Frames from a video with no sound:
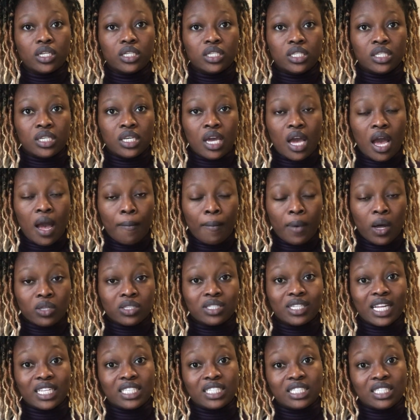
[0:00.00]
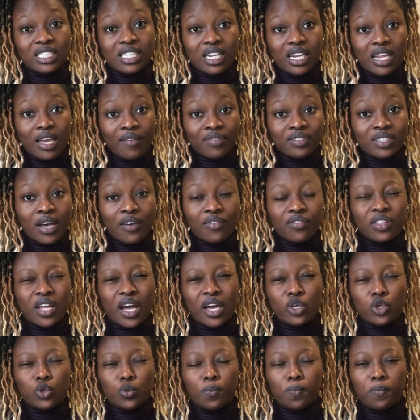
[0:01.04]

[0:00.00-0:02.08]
the amount that is left after you